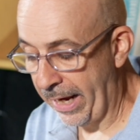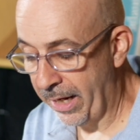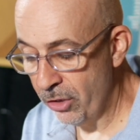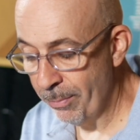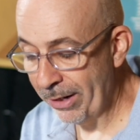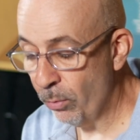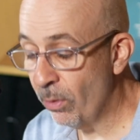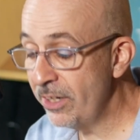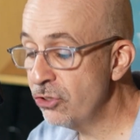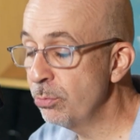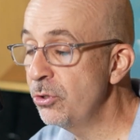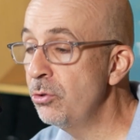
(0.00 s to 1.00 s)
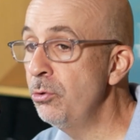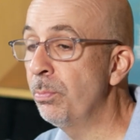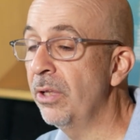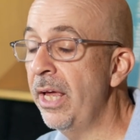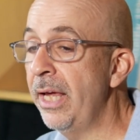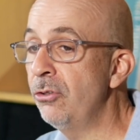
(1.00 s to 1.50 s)
And no matter what instrument you
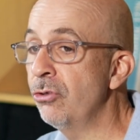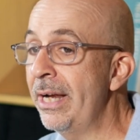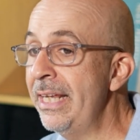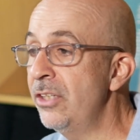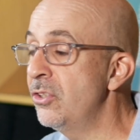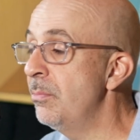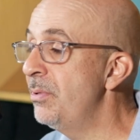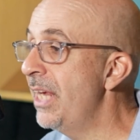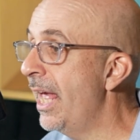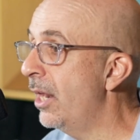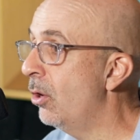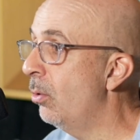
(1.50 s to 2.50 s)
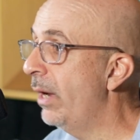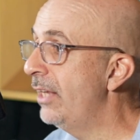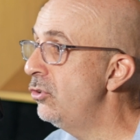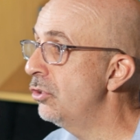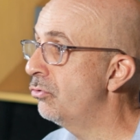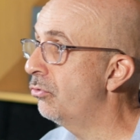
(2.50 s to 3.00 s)
play, try to get to the piano,
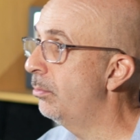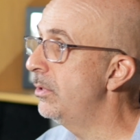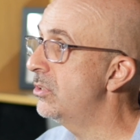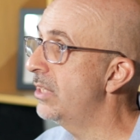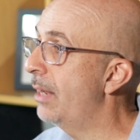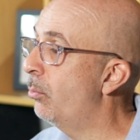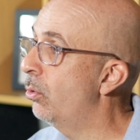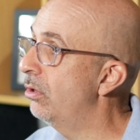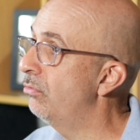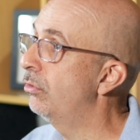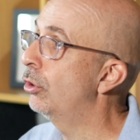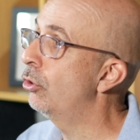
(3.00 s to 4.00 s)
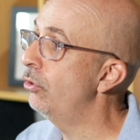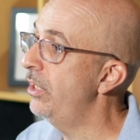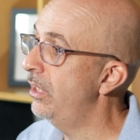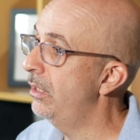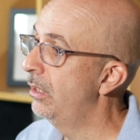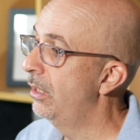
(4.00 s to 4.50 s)
and just from the standpoint of
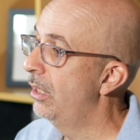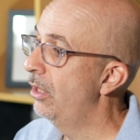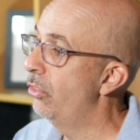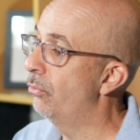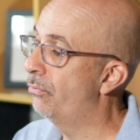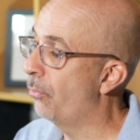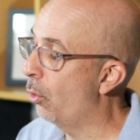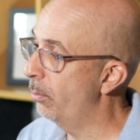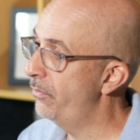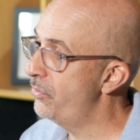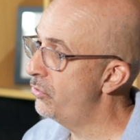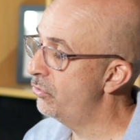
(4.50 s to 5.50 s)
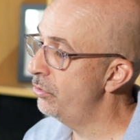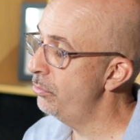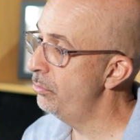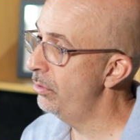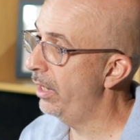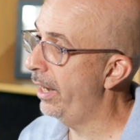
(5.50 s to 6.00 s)
learning the form of this tune.